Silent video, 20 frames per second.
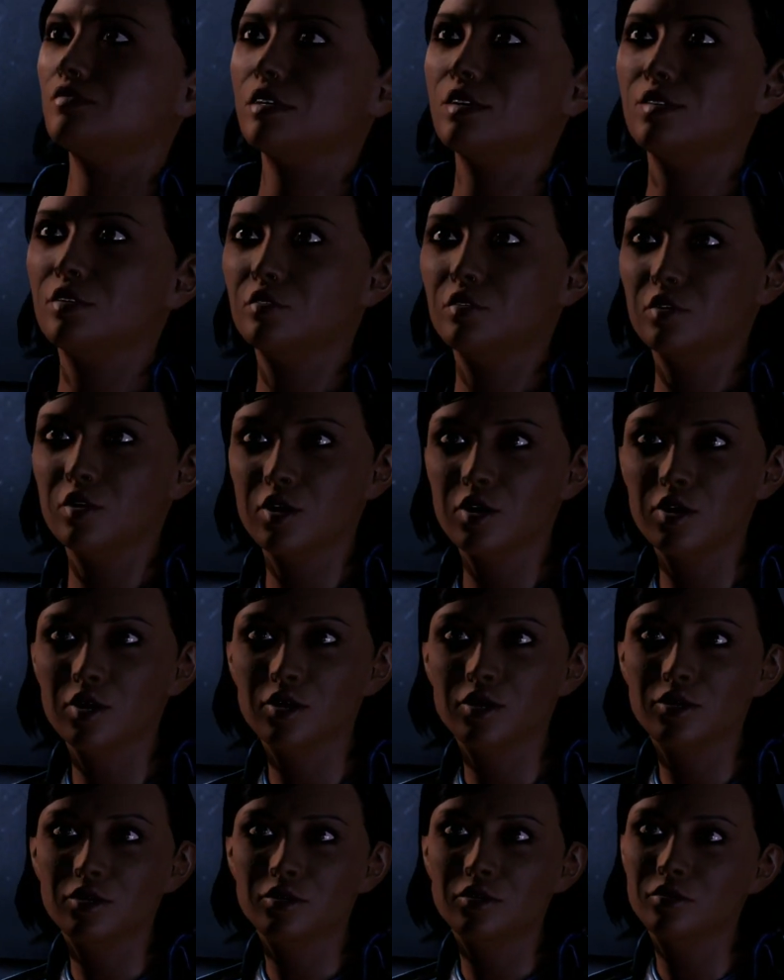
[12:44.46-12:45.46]
me of a
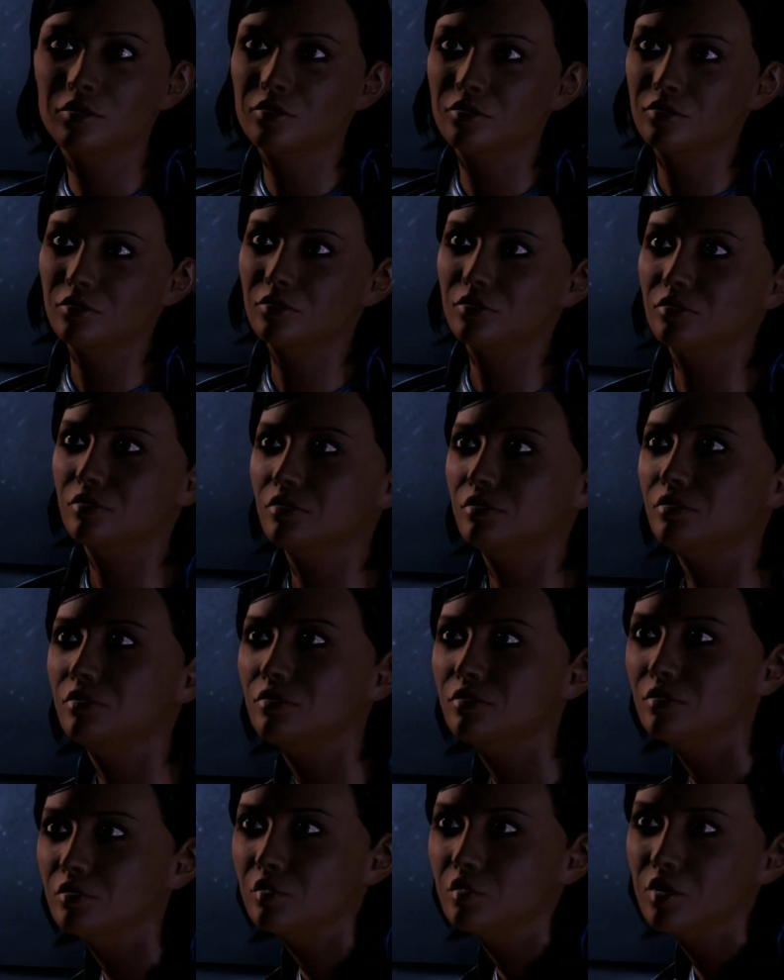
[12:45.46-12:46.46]
joke.
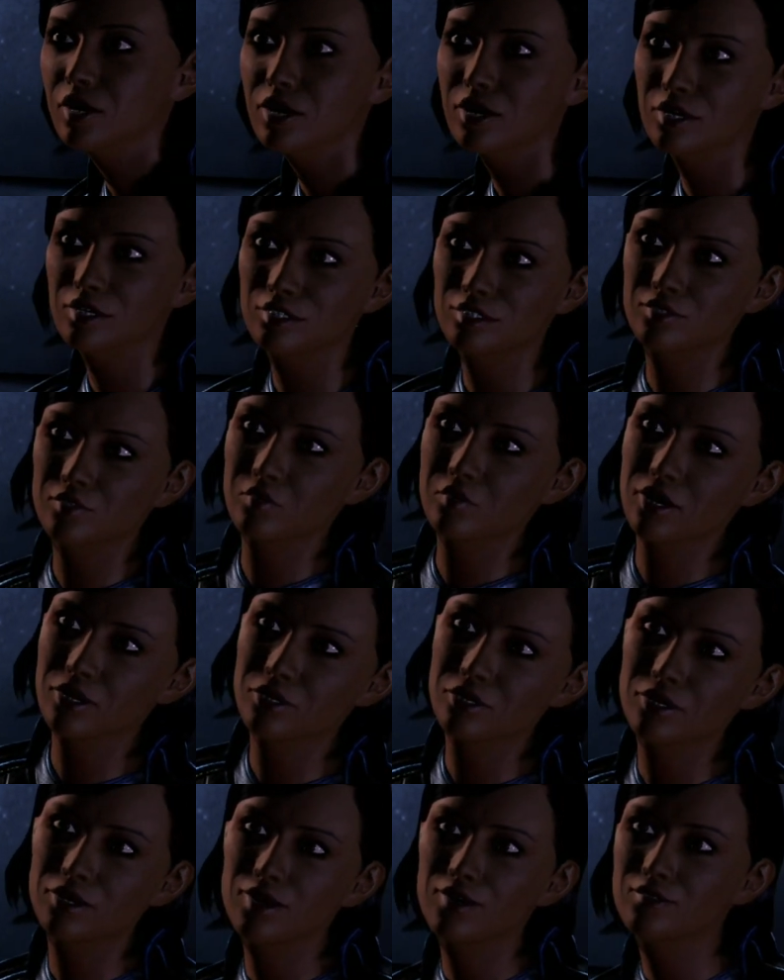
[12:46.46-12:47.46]
What's the
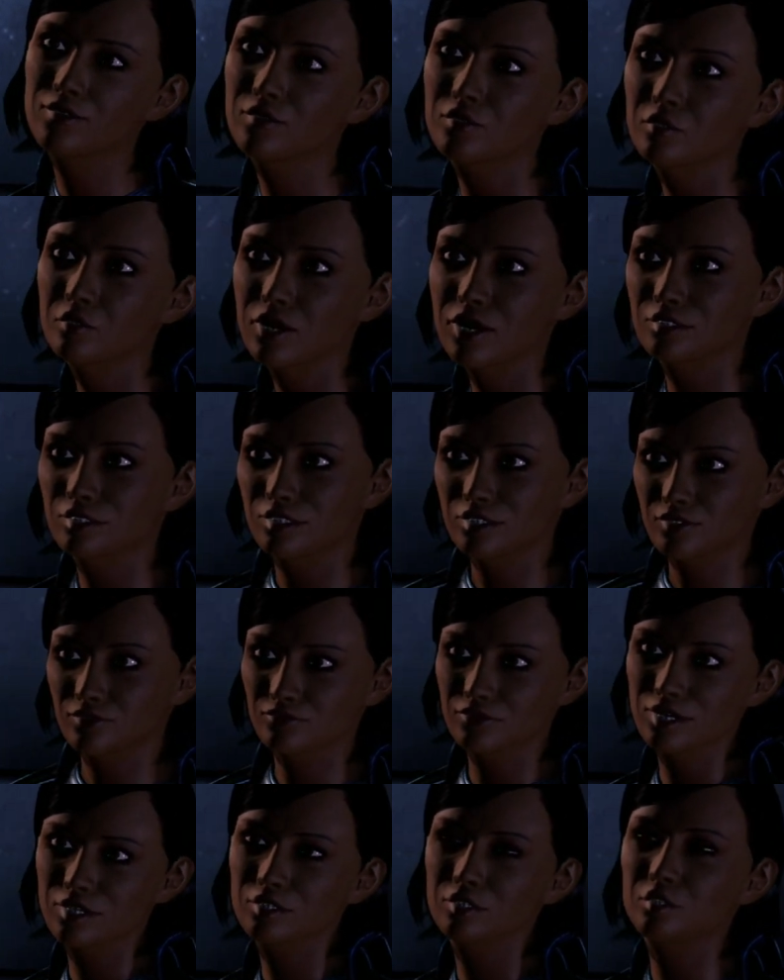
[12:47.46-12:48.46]
difference
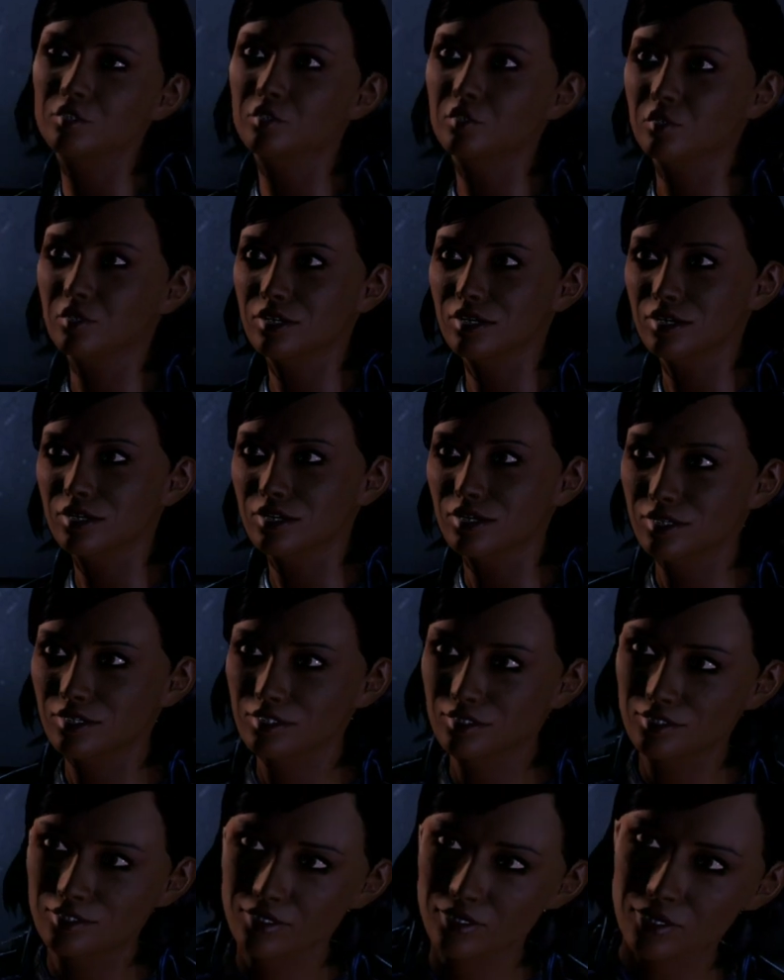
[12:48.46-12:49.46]

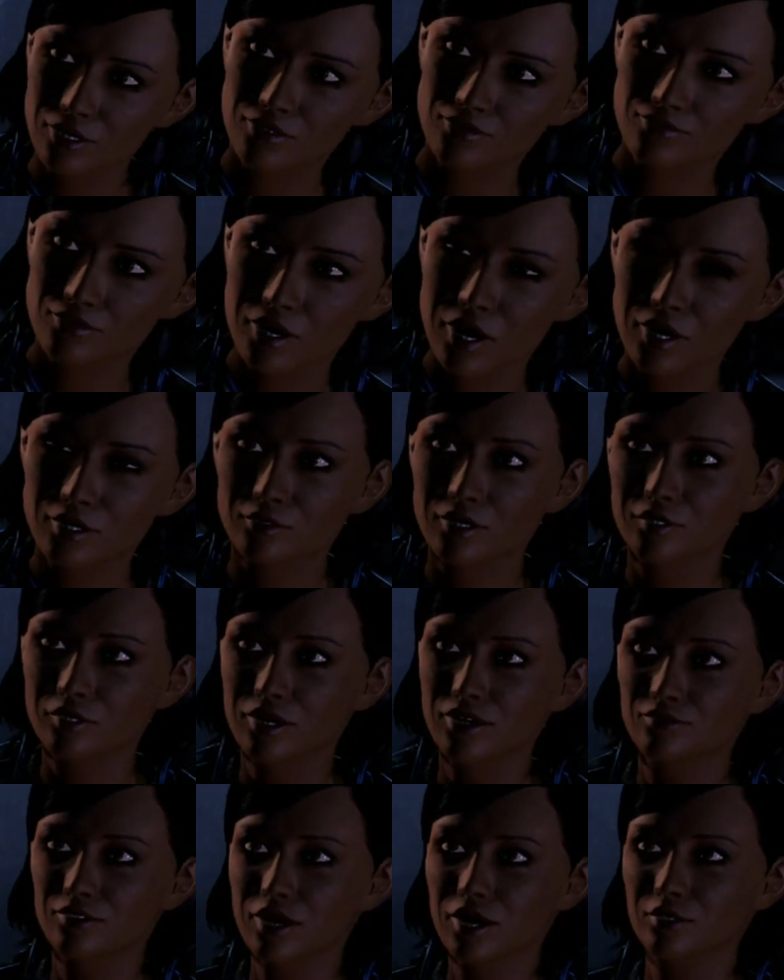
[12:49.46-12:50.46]
between Commander
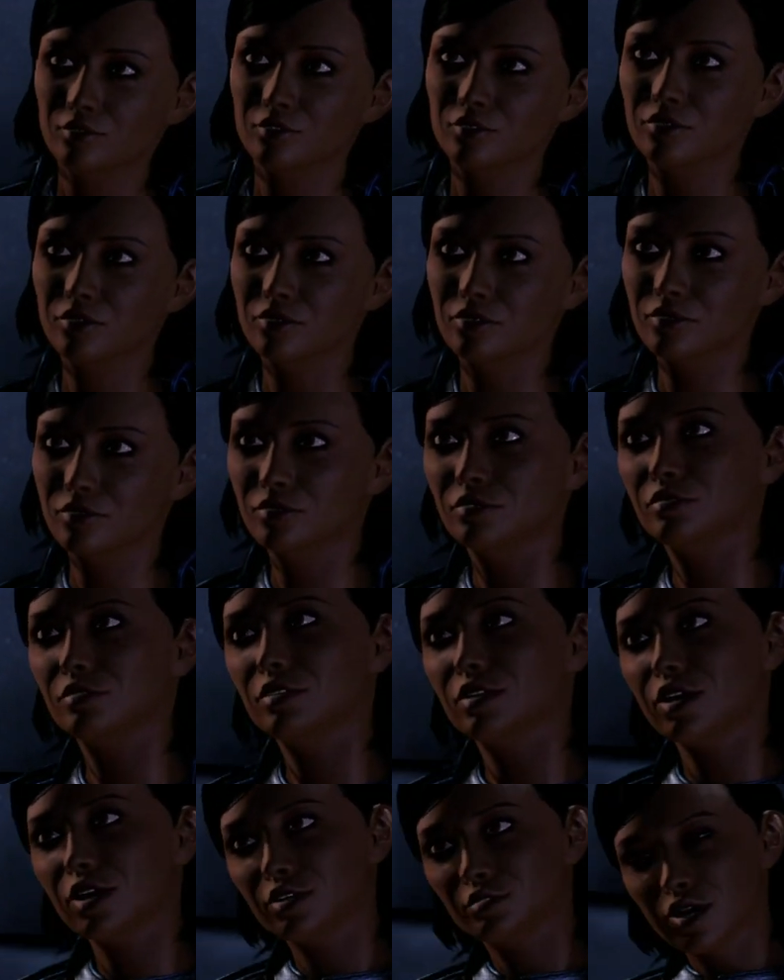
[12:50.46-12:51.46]
Shepard
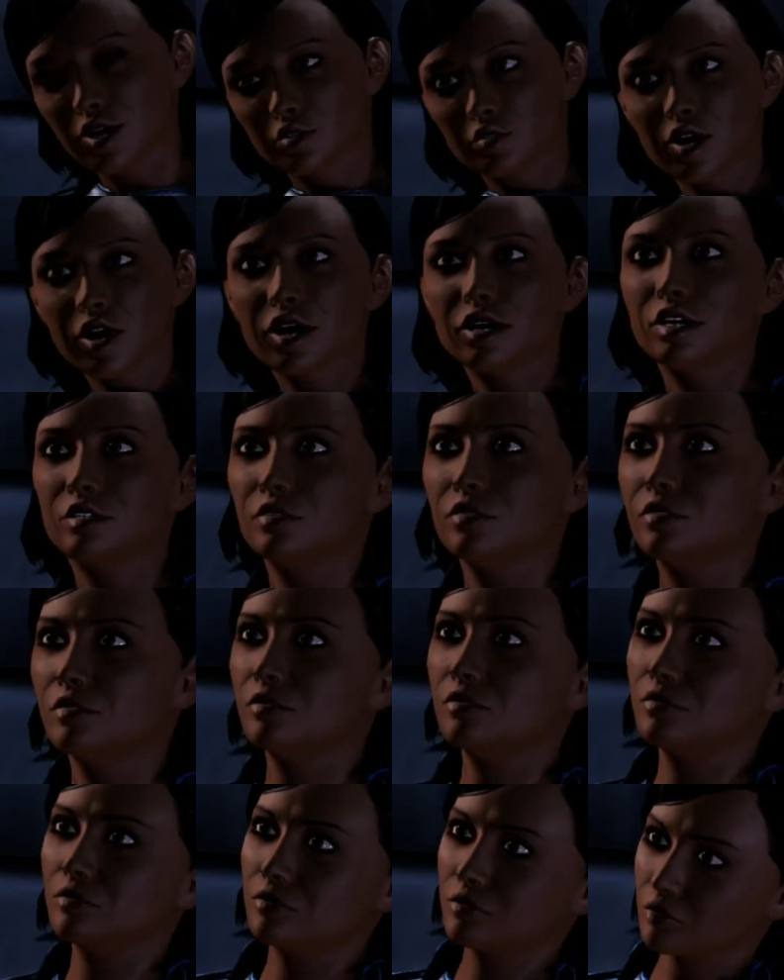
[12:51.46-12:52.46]
and a Krogan?
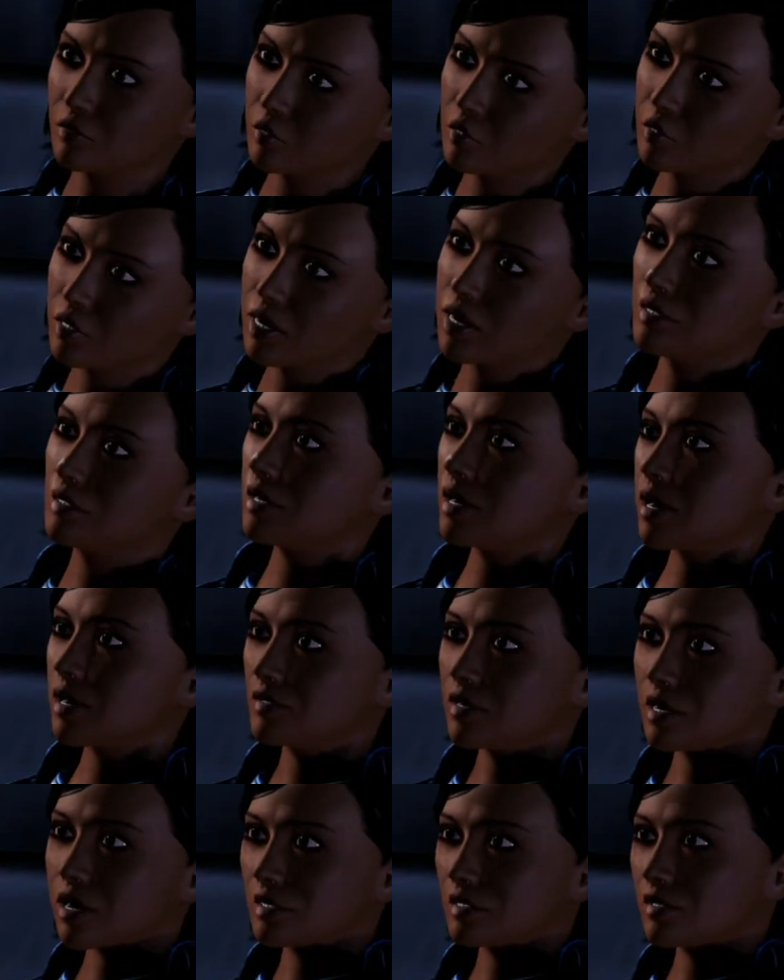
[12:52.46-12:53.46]
One is
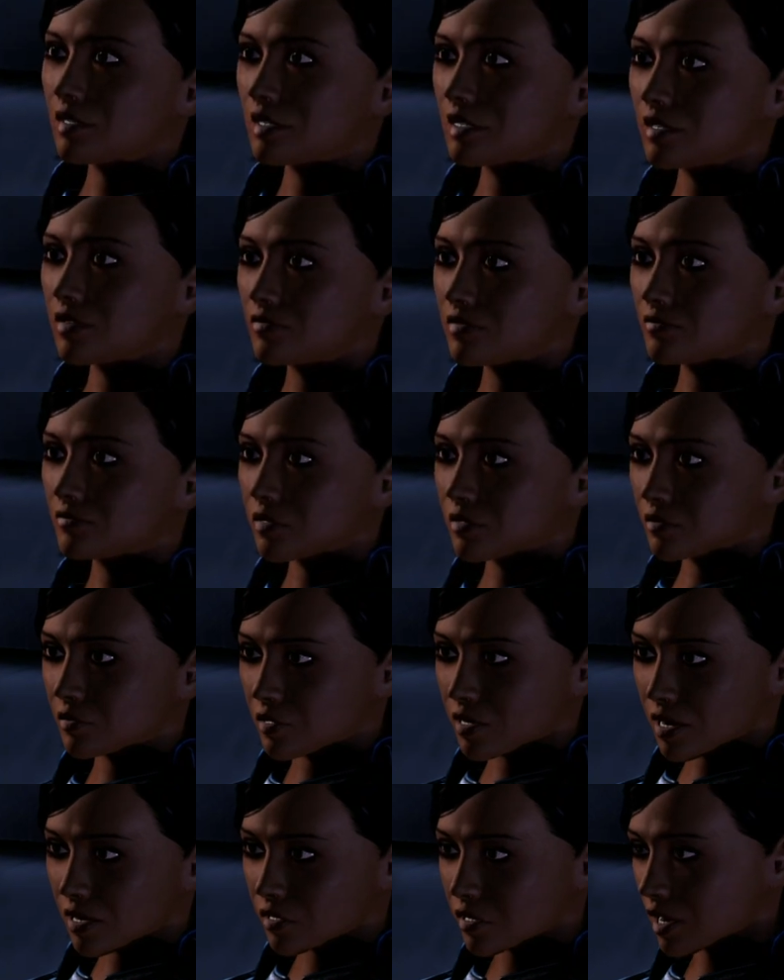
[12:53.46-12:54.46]
an unstoppable
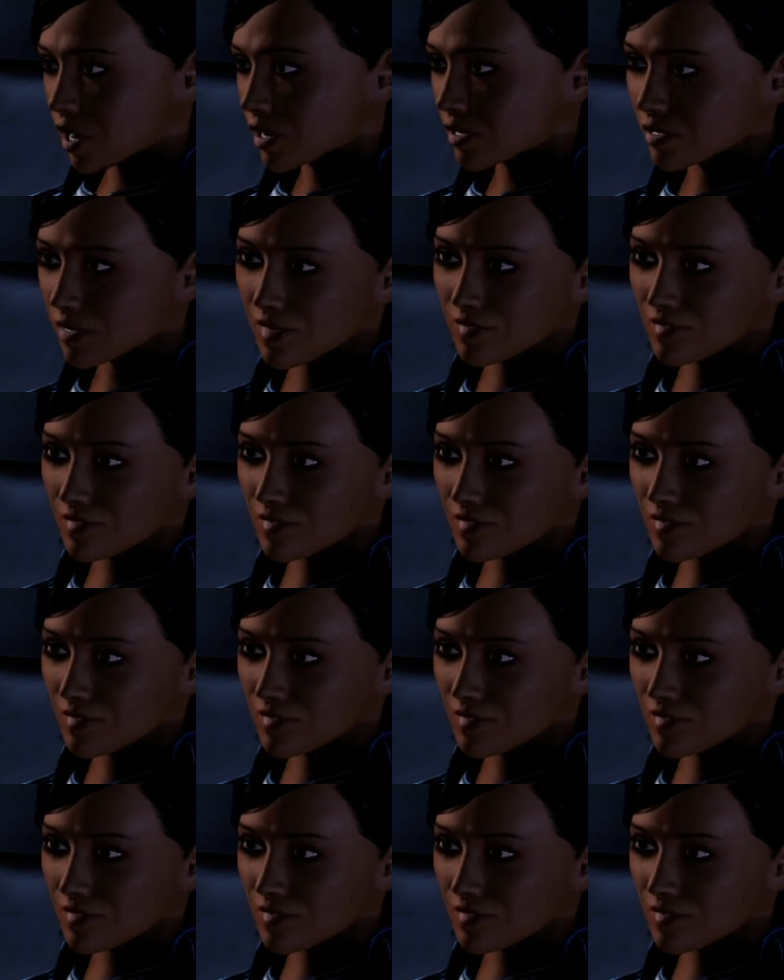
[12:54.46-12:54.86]
juggernaut of